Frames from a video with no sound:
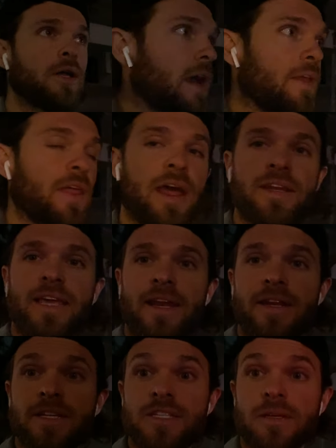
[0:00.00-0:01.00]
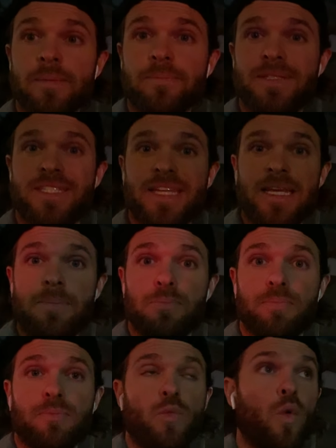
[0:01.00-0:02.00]
and then get into some deep
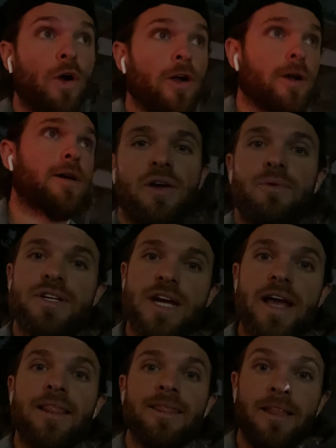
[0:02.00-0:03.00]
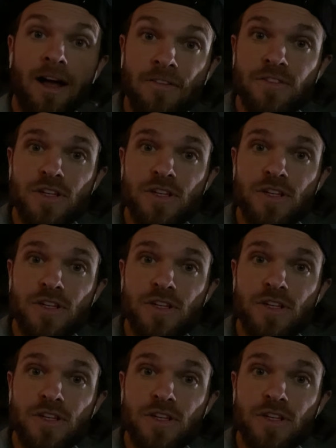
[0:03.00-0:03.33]
work, which I love